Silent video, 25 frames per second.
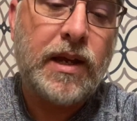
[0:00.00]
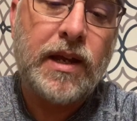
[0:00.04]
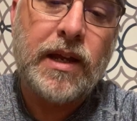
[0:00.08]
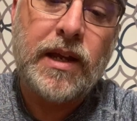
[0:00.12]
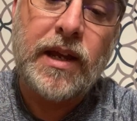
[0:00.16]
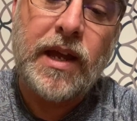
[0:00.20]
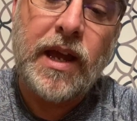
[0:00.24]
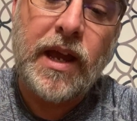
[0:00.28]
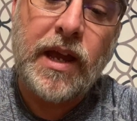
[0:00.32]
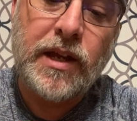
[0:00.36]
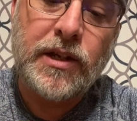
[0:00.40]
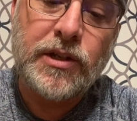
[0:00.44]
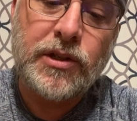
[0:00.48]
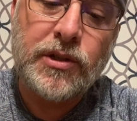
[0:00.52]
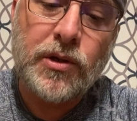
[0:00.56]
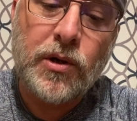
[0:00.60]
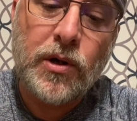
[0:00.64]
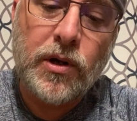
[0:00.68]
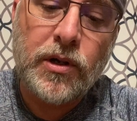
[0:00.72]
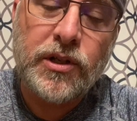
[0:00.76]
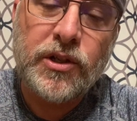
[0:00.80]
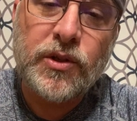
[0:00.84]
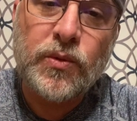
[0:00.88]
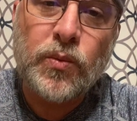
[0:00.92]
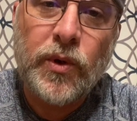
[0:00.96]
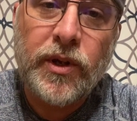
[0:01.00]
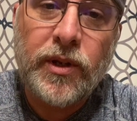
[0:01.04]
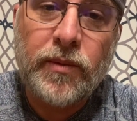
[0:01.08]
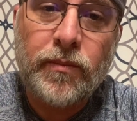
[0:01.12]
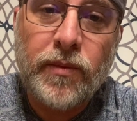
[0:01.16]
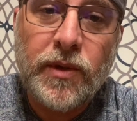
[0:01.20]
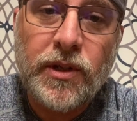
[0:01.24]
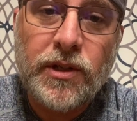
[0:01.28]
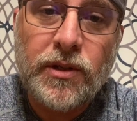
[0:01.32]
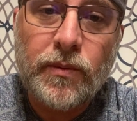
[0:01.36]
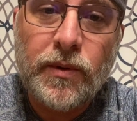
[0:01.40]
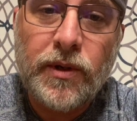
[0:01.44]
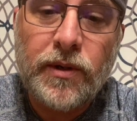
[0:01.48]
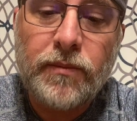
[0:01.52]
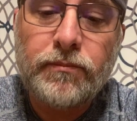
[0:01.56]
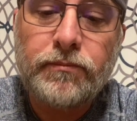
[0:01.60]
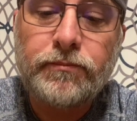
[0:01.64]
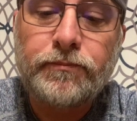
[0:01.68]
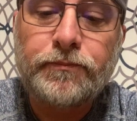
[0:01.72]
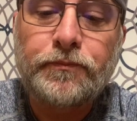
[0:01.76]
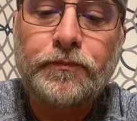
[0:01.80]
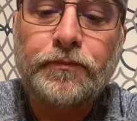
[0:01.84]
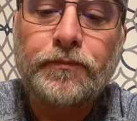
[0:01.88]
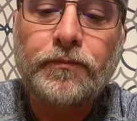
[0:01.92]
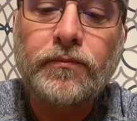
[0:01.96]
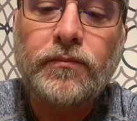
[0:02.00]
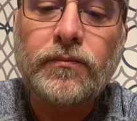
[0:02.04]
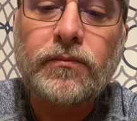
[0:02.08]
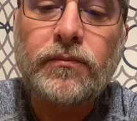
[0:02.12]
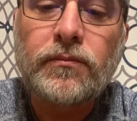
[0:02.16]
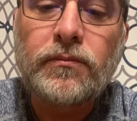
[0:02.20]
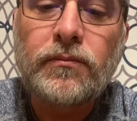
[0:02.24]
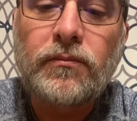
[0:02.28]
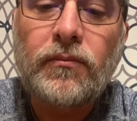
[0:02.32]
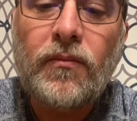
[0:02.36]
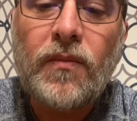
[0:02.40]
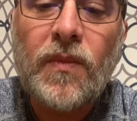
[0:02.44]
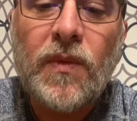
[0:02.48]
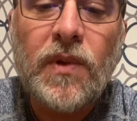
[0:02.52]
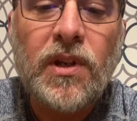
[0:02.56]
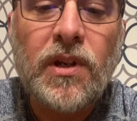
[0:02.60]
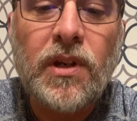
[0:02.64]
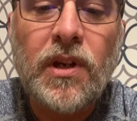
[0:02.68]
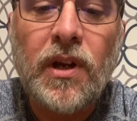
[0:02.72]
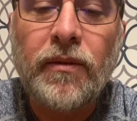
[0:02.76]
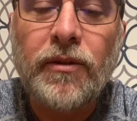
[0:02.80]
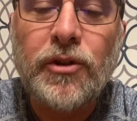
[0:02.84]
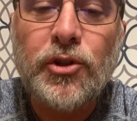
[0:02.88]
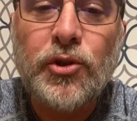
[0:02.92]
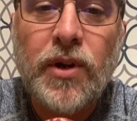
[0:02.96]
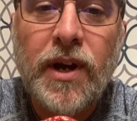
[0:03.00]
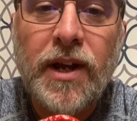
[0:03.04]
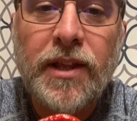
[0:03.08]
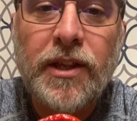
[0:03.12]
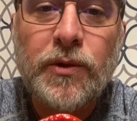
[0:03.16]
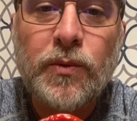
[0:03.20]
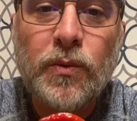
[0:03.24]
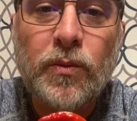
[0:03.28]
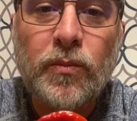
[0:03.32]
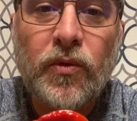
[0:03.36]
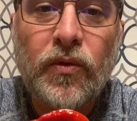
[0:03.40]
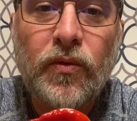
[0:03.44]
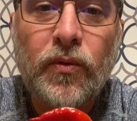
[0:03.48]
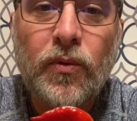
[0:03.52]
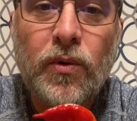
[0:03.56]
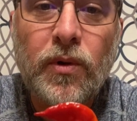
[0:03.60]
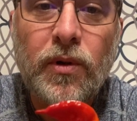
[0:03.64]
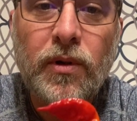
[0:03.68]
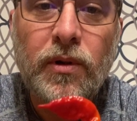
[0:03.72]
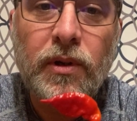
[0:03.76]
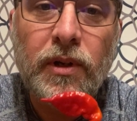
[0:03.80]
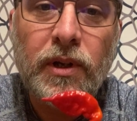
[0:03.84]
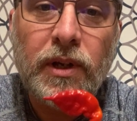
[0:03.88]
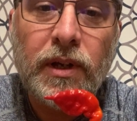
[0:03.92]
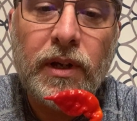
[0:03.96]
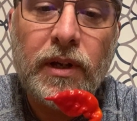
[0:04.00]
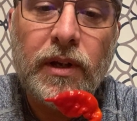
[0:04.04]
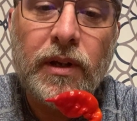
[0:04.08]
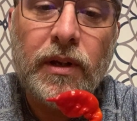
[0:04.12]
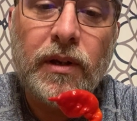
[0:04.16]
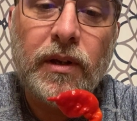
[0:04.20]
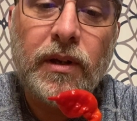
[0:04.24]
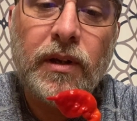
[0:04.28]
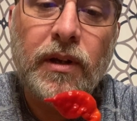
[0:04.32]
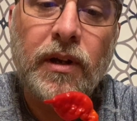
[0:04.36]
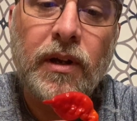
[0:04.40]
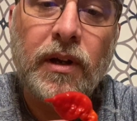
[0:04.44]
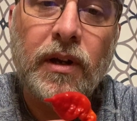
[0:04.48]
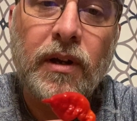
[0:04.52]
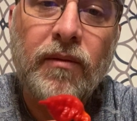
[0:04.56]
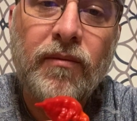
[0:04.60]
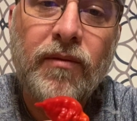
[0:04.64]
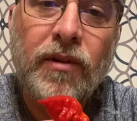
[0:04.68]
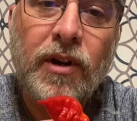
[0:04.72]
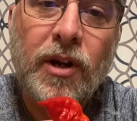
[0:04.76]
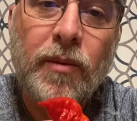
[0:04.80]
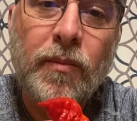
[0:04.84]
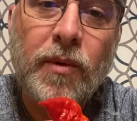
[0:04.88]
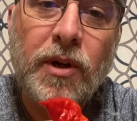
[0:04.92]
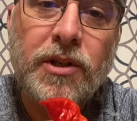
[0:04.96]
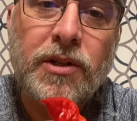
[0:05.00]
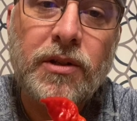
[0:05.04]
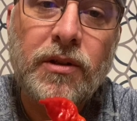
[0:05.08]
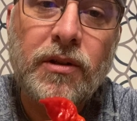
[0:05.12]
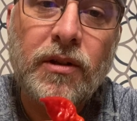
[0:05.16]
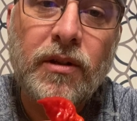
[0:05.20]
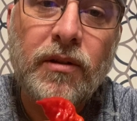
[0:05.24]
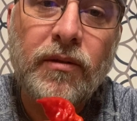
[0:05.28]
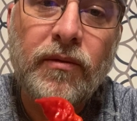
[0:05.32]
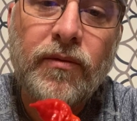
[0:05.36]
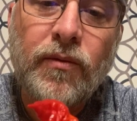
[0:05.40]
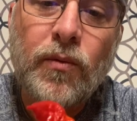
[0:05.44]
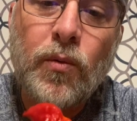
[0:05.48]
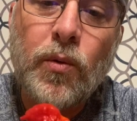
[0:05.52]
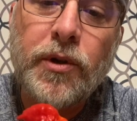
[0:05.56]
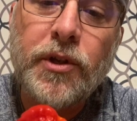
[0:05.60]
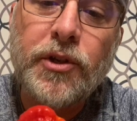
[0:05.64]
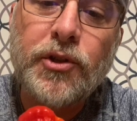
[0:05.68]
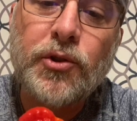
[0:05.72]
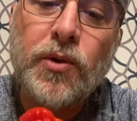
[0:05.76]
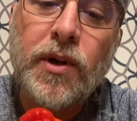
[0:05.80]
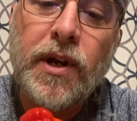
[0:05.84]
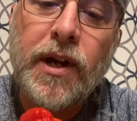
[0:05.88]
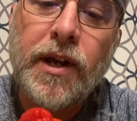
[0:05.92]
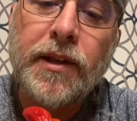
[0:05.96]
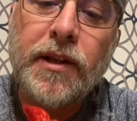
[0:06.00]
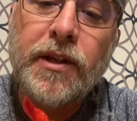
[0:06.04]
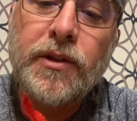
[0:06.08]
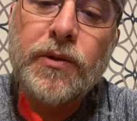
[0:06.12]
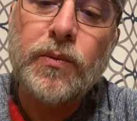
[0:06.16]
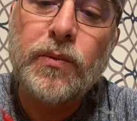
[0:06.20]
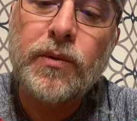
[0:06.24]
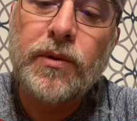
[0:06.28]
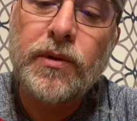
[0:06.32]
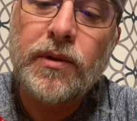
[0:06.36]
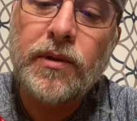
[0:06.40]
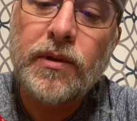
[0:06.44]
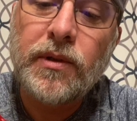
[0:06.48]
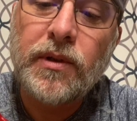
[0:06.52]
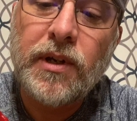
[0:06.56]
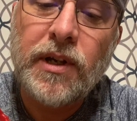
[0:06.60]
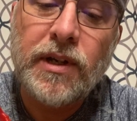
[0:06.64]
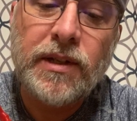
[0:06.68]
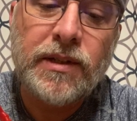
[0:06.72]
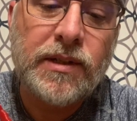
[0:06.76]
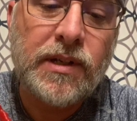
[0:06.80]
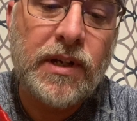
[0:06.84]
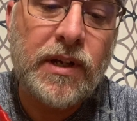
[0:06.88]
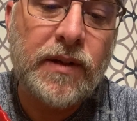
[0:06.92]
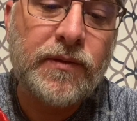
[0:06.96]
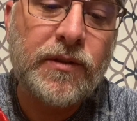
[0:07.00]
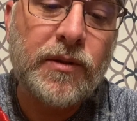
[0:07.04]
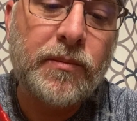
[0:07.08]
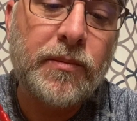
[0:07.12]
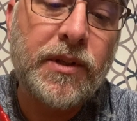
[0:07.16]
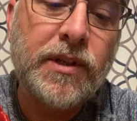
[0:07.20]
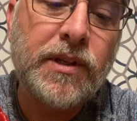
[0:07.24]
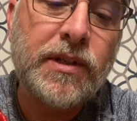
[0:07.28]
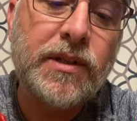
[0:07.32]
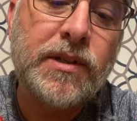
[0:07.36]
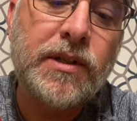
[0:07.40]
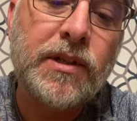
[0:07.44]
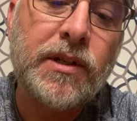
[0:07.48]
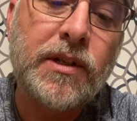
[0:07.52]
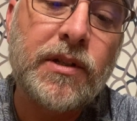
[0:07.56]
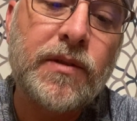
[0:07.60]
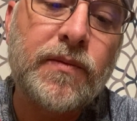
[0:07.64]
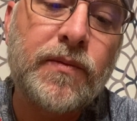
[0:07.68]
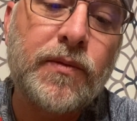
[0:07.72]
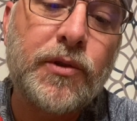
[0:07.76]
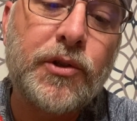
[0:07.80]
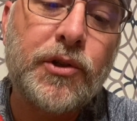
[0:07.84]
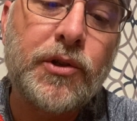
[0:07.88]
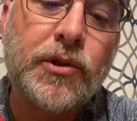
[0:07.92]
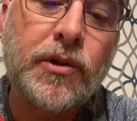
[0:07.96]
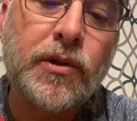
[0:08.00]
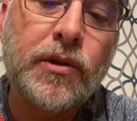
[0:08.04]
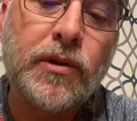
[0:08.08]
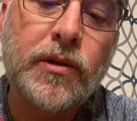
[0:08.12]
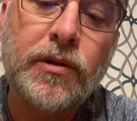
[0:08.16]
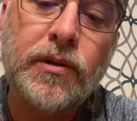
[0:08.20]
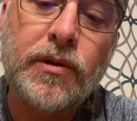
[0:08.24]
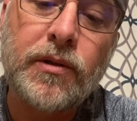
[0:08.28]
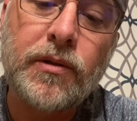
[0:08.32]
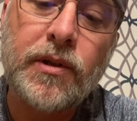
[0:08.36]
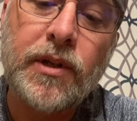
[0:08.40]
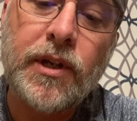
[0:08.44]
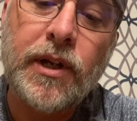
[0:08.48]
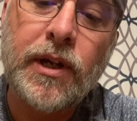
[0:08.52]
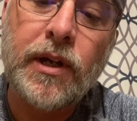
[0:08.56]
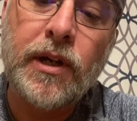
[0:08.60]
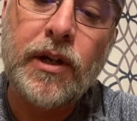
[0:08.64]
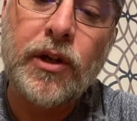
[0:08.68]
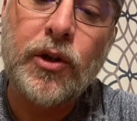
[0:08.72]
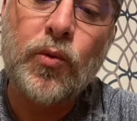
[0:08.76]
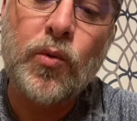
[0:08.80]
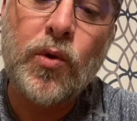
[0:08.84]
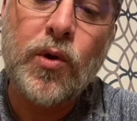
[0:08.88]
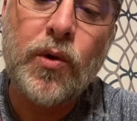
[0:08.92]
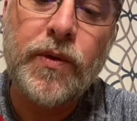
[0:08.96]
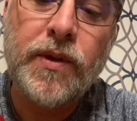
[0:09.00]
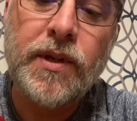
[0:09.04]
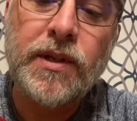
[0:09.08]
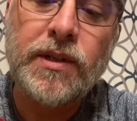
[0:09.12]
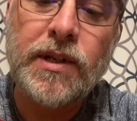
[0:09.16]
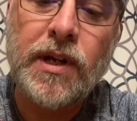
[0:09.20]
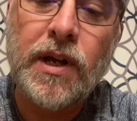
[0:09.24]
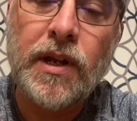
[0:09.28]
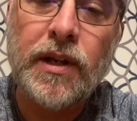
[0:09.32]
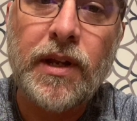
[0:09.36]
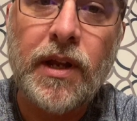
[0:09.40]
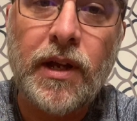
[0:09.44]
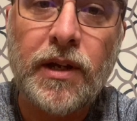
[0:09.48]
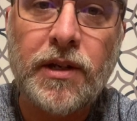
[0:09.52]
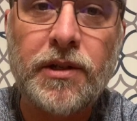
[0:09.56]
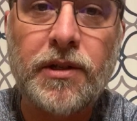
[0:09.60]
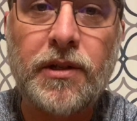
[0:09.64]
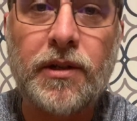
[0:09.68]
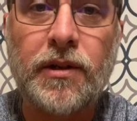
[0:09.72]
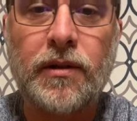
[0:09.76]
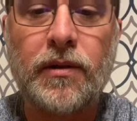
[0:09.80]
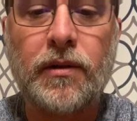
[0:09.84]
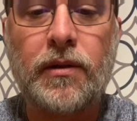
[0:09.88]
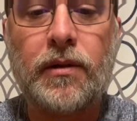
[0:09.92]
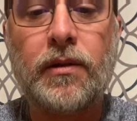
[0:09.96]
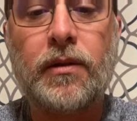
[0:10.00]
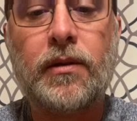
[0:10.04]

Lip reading: King Star Sweet Misery. Never tried this one before. Very much looking forward to trying this one. I'll save some of these seeds for sure and grow these out next year.